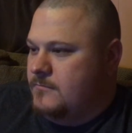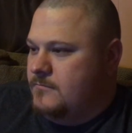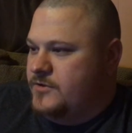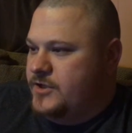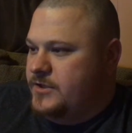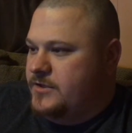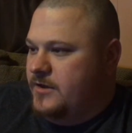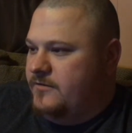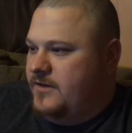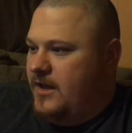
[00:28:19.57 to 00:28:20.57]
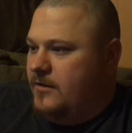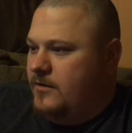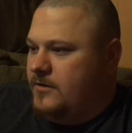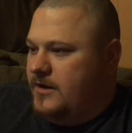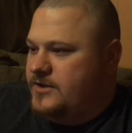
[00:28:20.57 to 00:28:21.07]
She does not
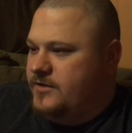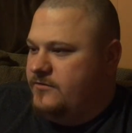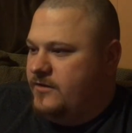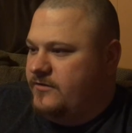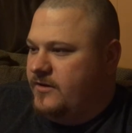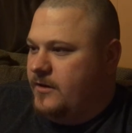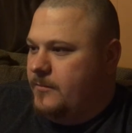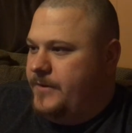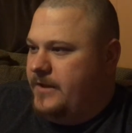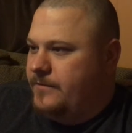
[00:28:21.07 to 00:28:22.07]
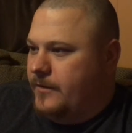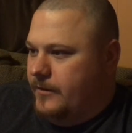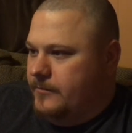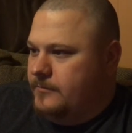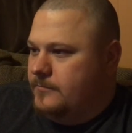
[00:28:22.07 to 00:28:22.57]
look like she's dressed to compete, though.